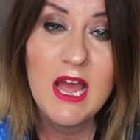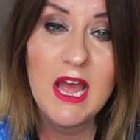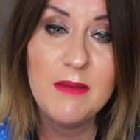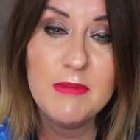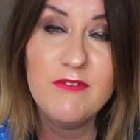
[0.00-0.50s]

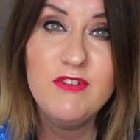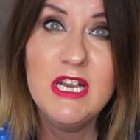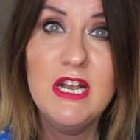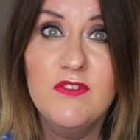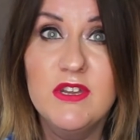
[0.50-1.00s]
I'm
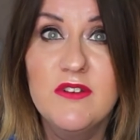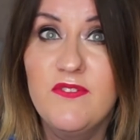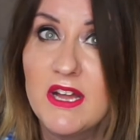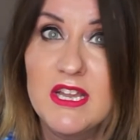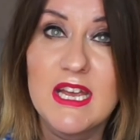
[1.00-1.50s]
really loving the
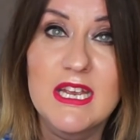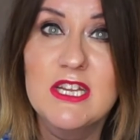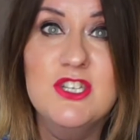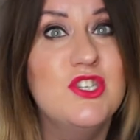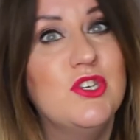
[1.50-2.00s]
fact that I
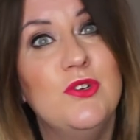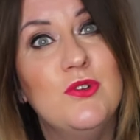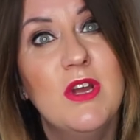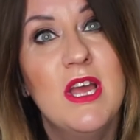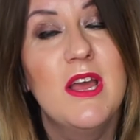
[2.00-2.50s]
can do